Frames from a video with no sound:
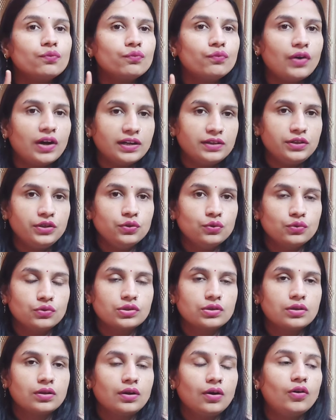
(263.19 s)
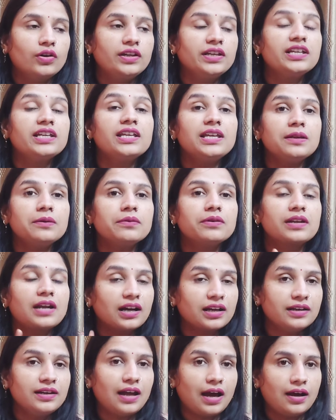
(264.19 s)
one use only, keep,
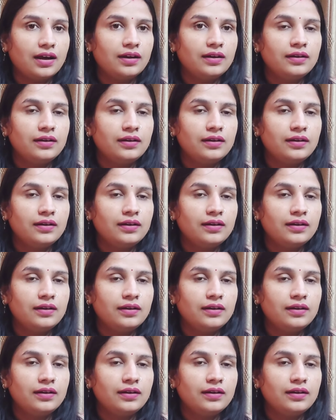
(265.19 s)
rakhna.